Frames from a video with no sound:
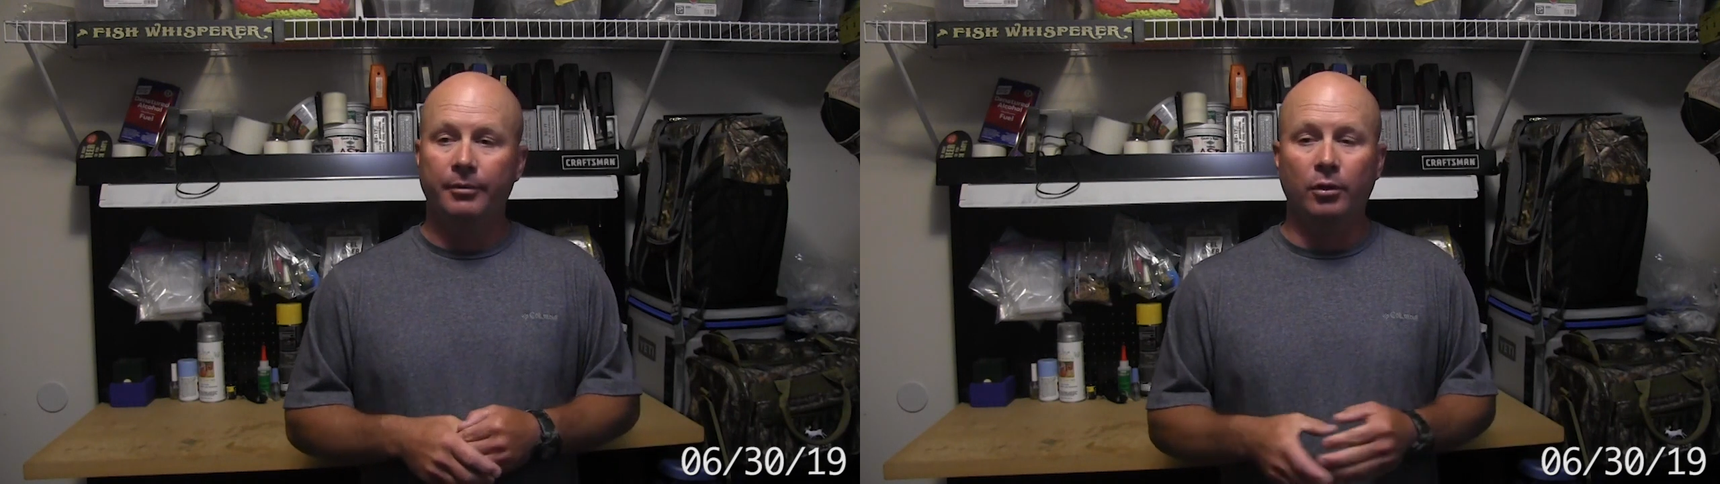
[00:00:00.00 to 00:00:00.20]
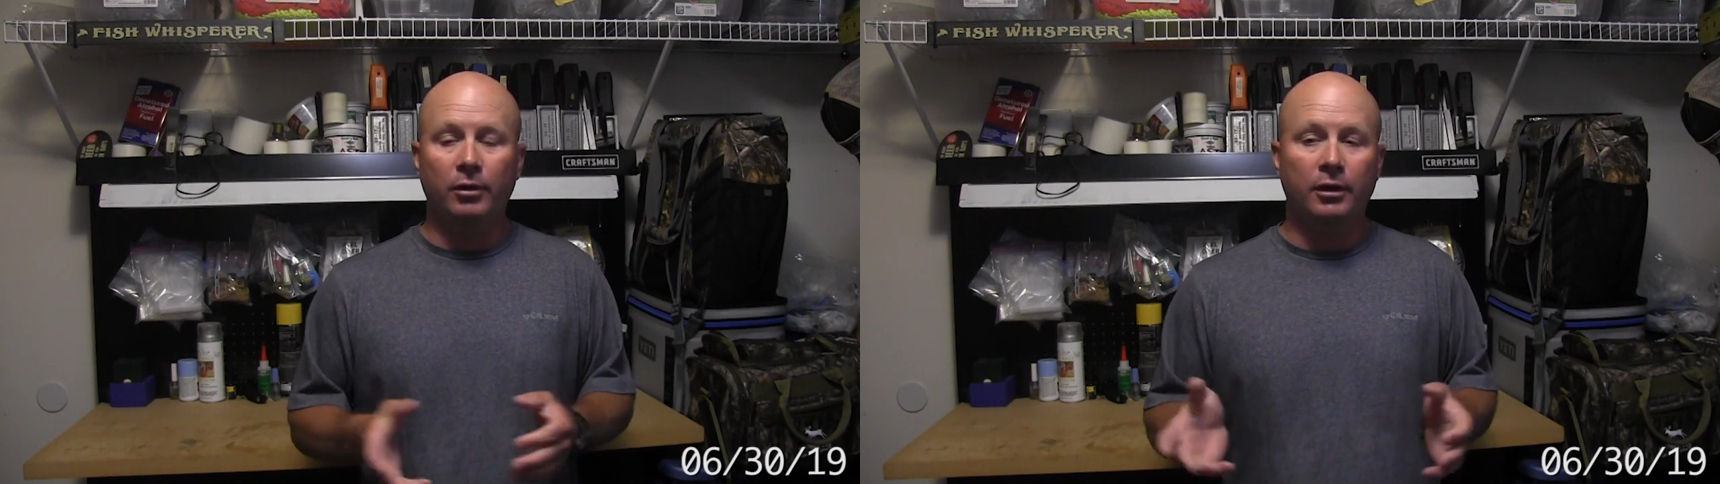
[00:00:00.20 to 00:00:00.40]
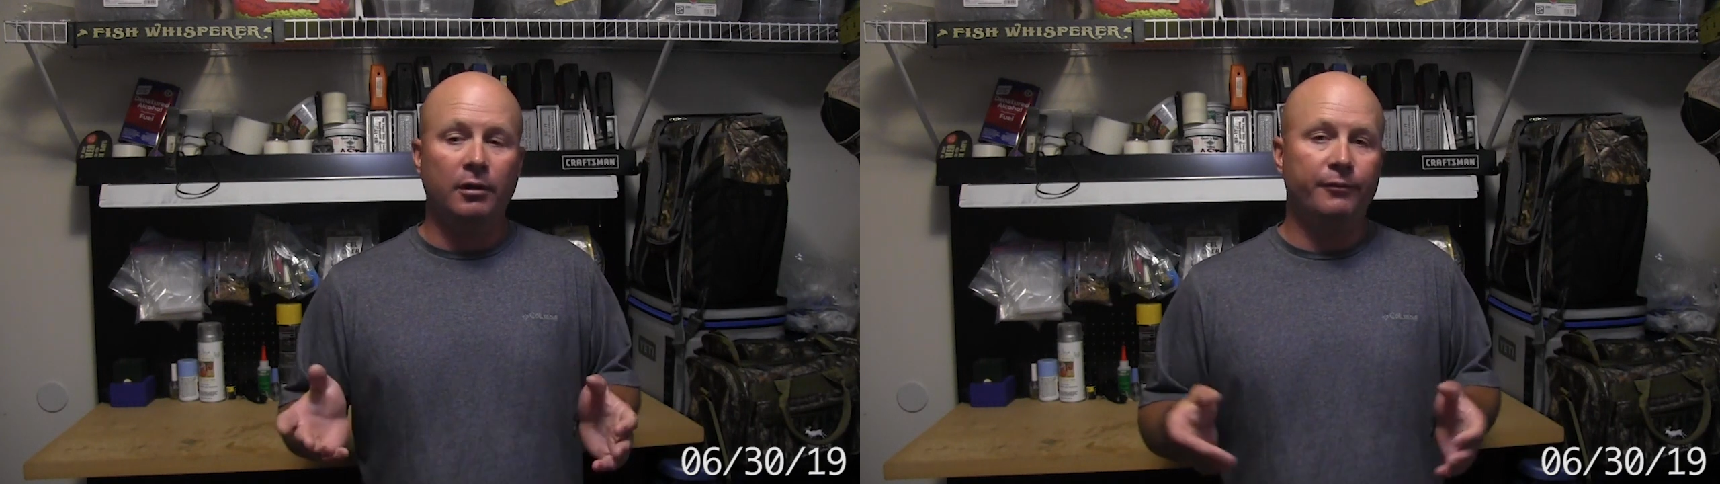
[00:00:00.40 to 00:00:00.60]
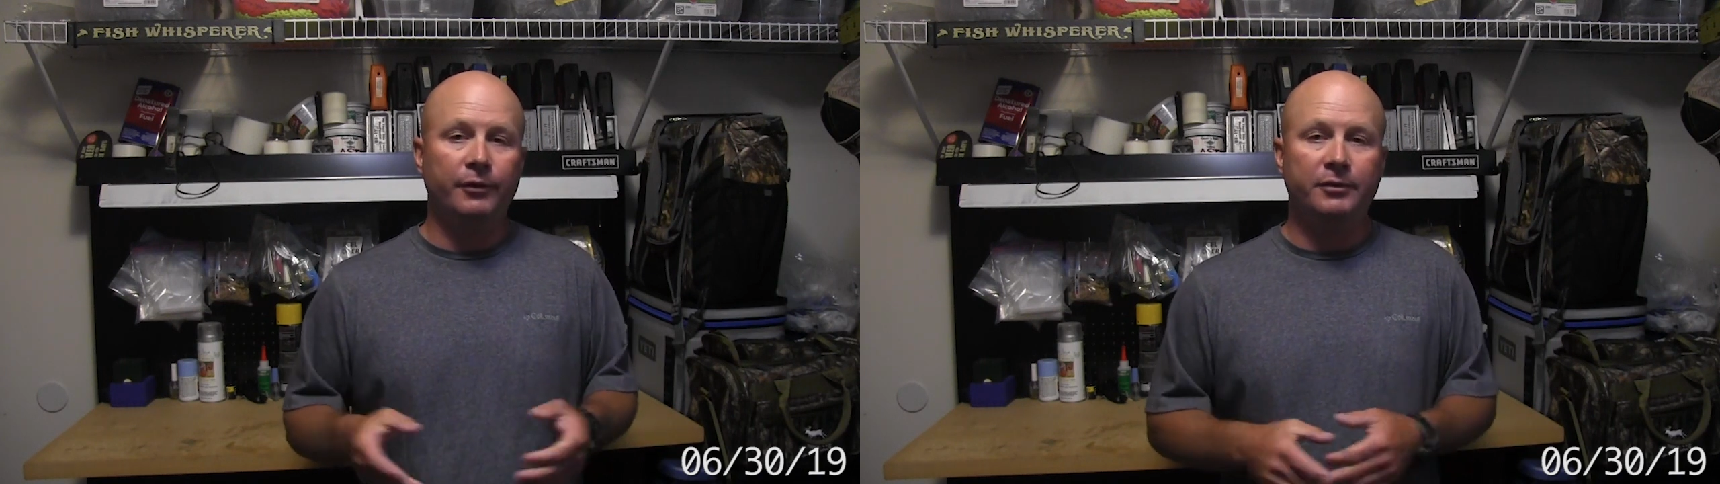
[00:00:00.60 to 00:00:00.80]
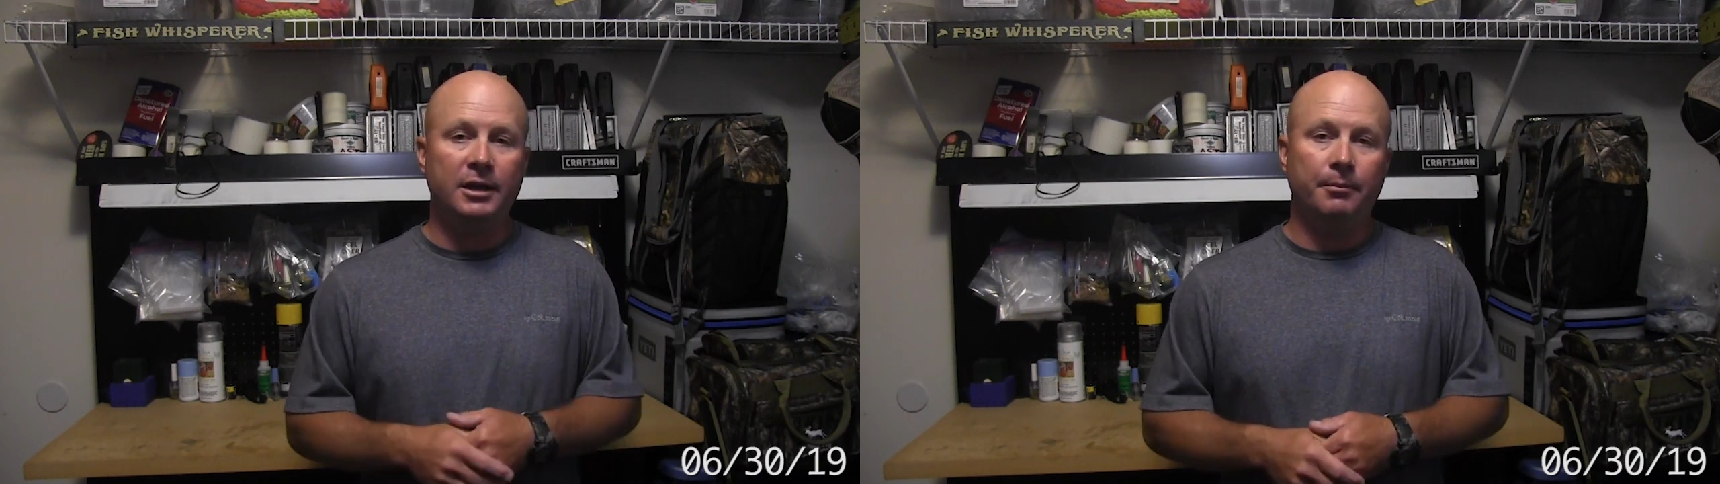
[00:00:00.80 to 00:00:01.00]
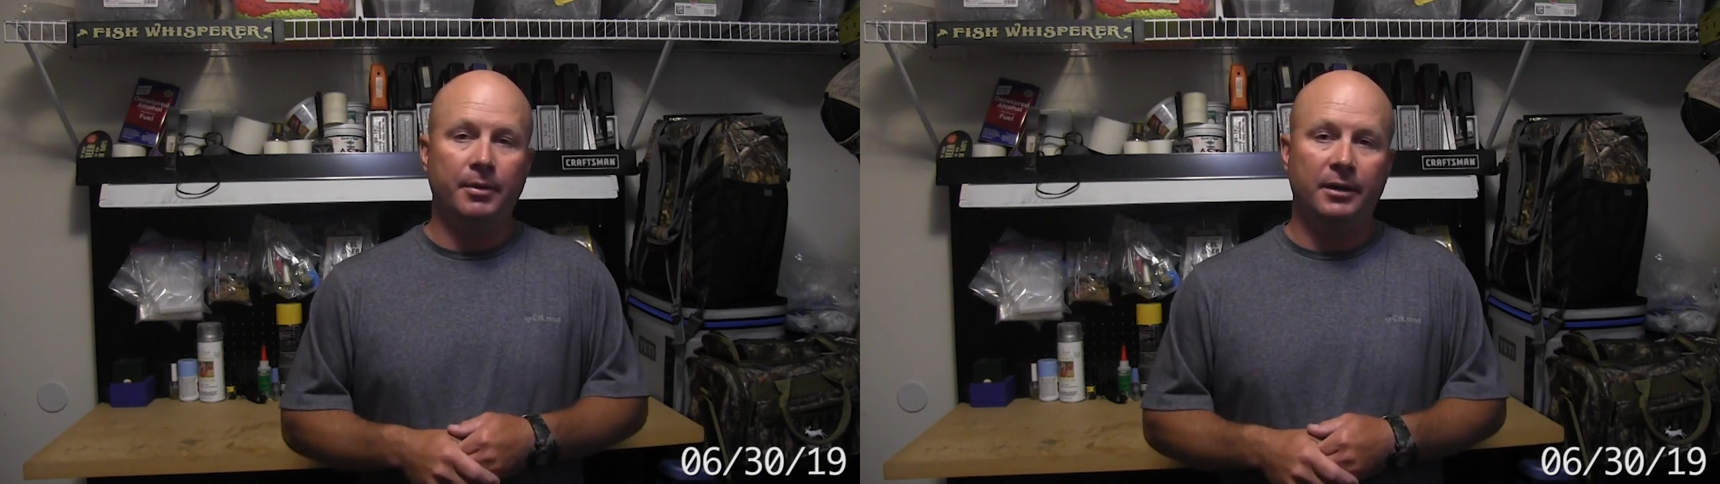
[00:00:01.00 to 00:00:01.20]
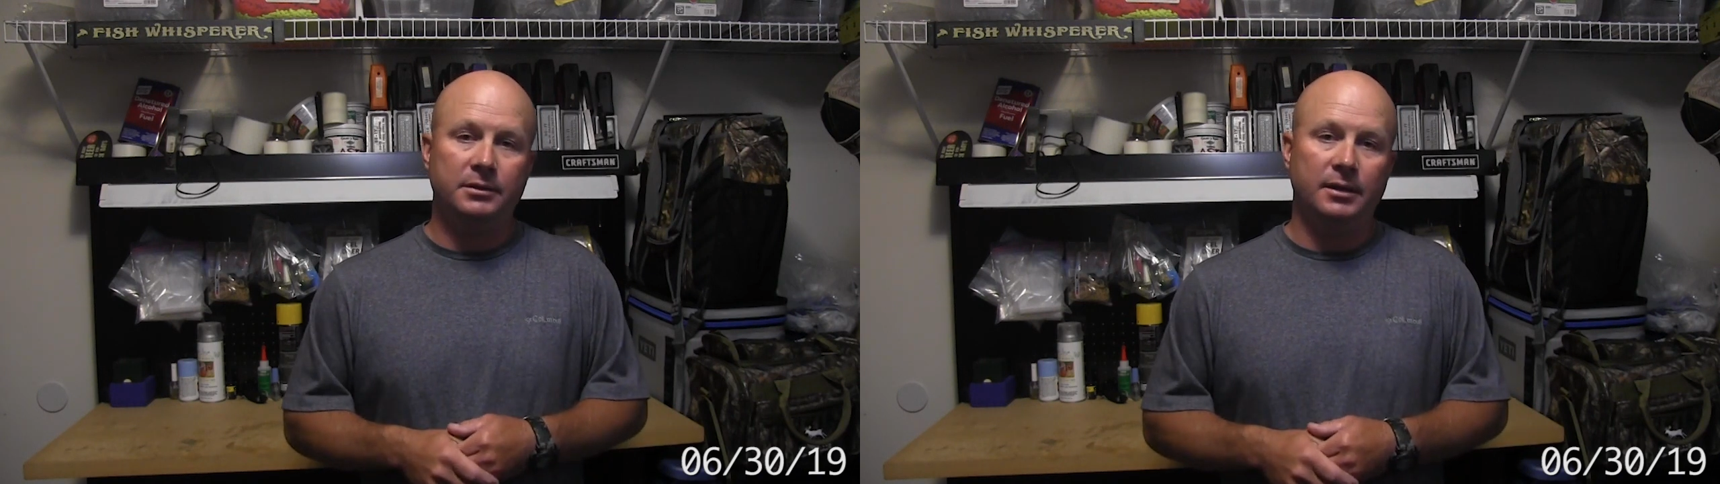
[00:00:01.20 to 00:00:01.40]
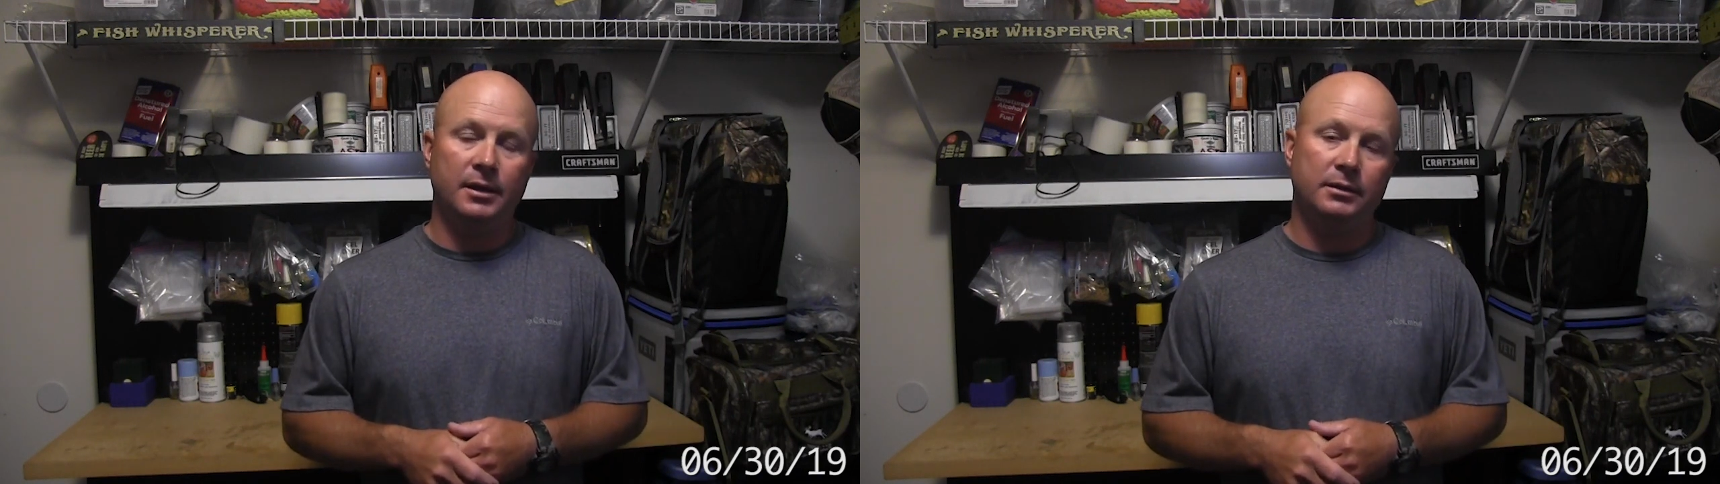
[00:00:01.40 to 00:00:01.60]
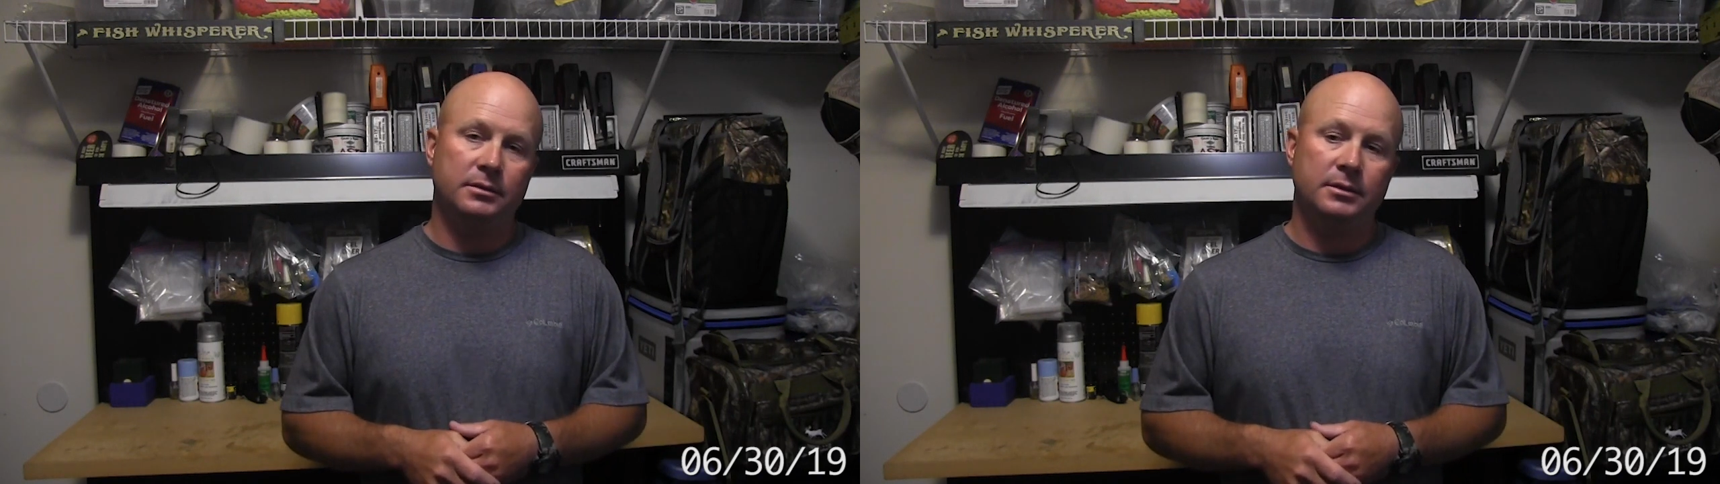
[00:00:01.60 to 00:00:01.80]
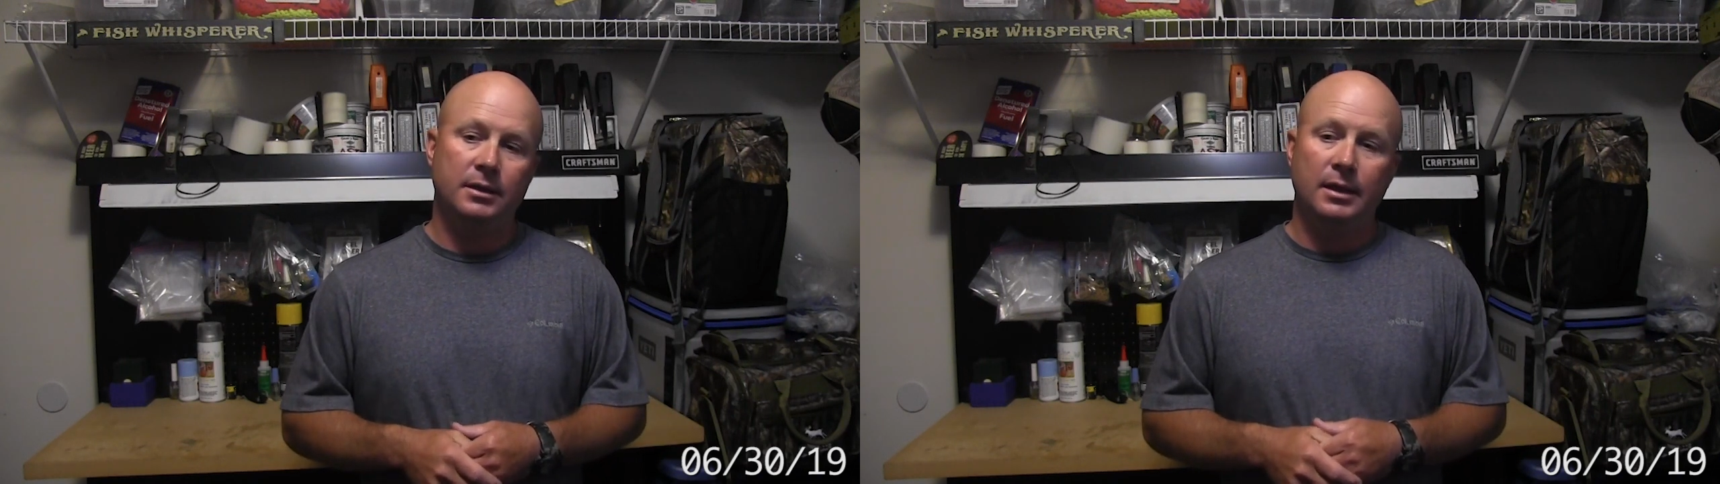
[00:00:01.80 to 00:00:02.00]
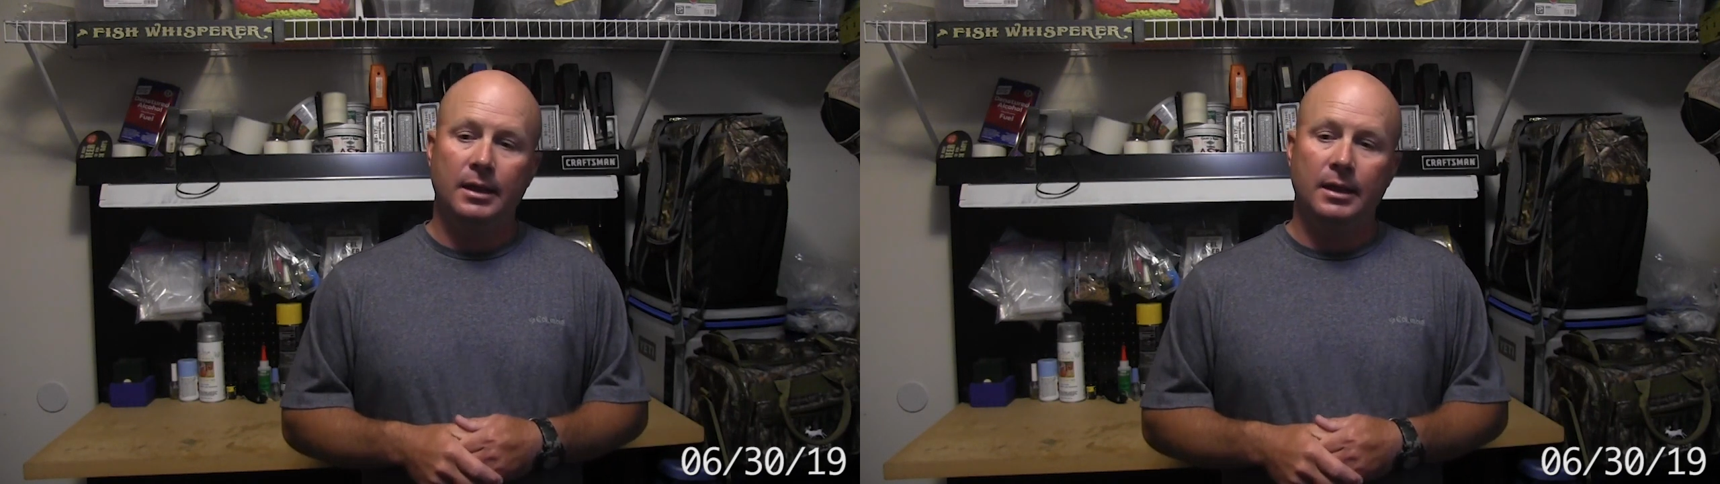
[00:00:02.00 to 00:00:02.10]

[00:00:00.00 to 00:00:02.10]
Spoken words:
throwing it on 15-pound test.